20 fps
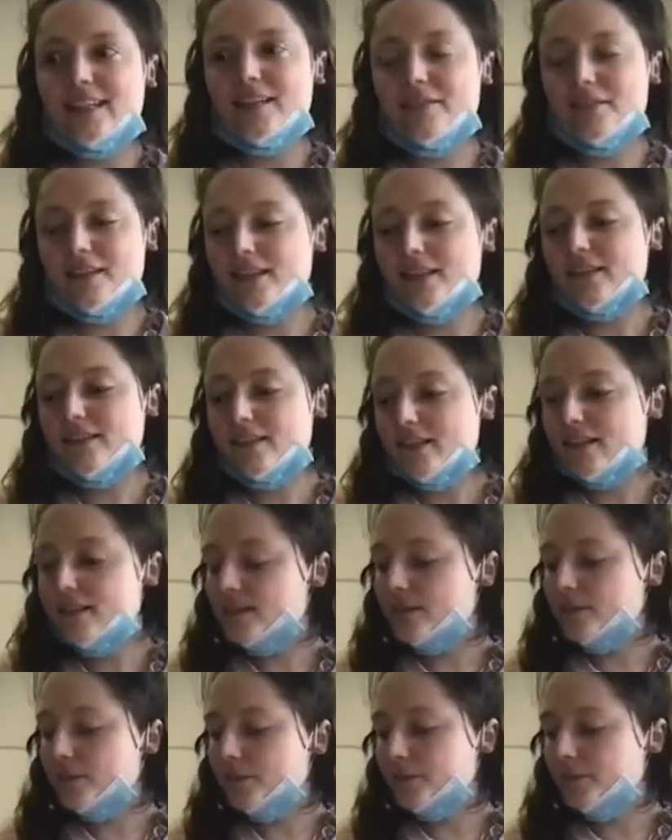I think that's
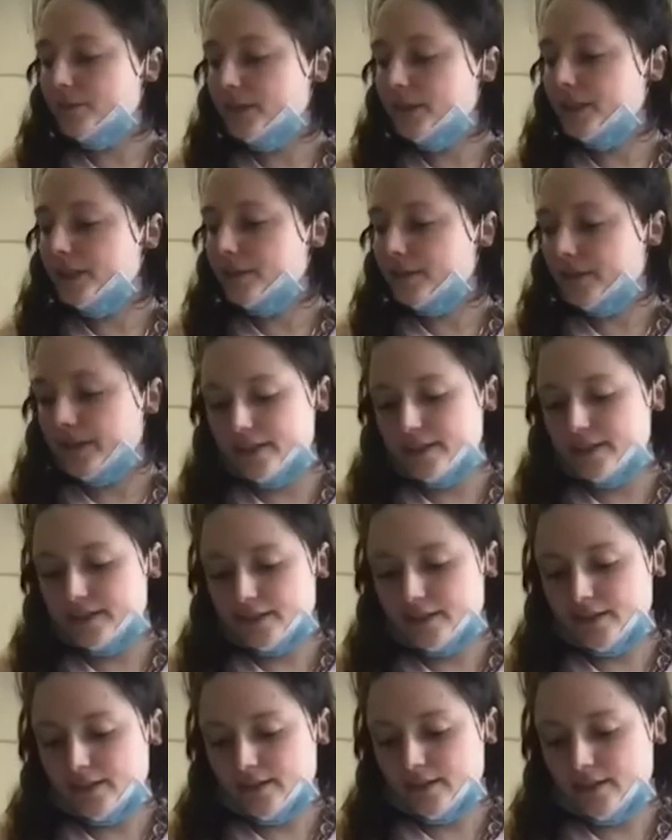a really great
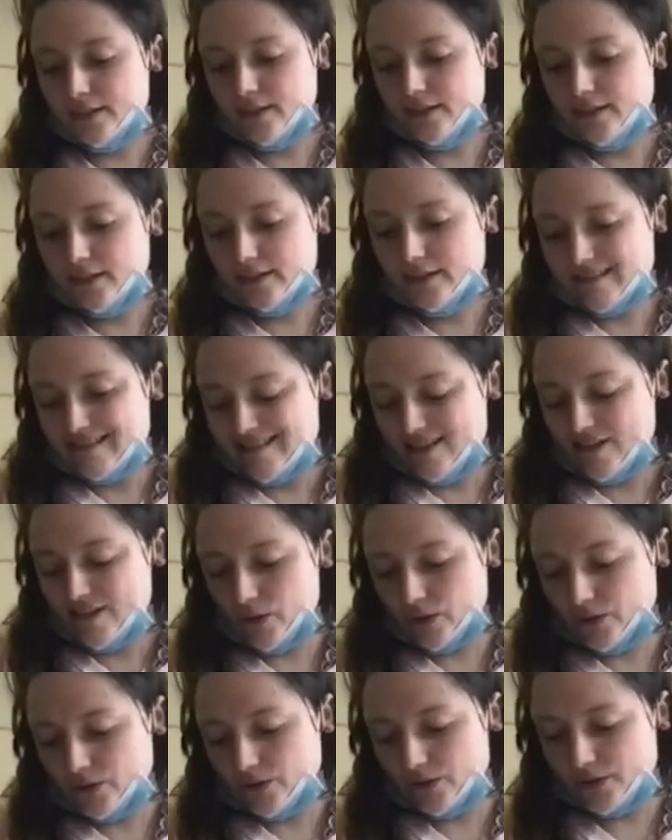uh,
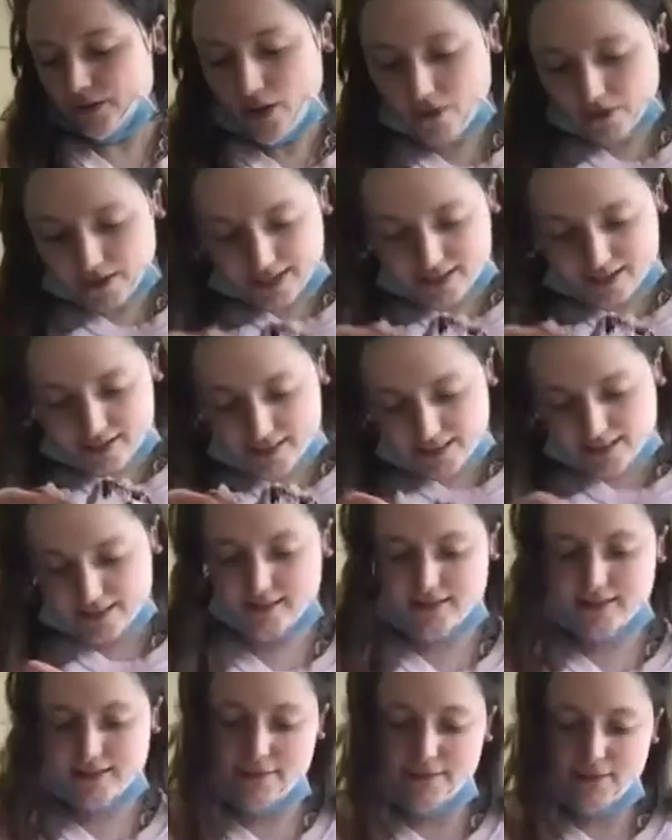note. Oh, yes,
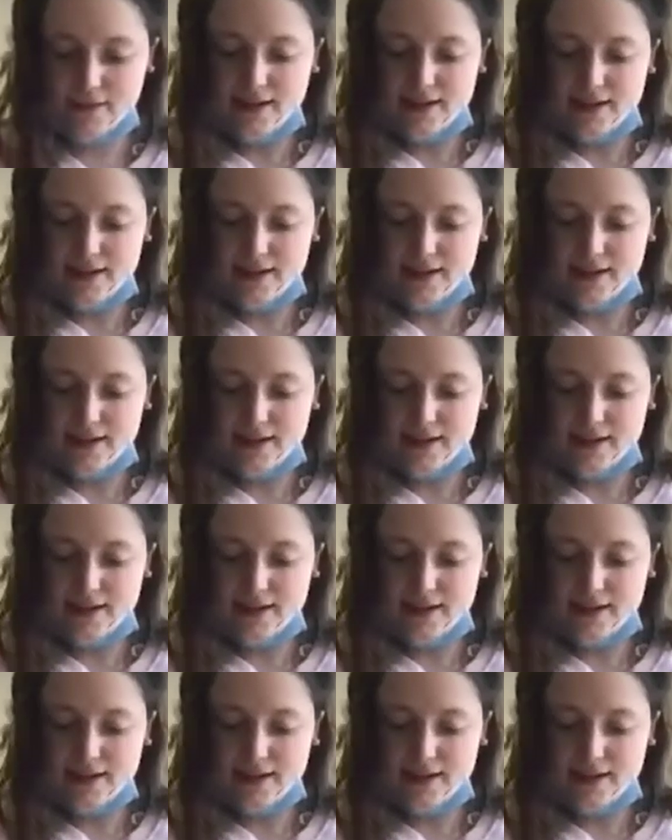nice. Okay.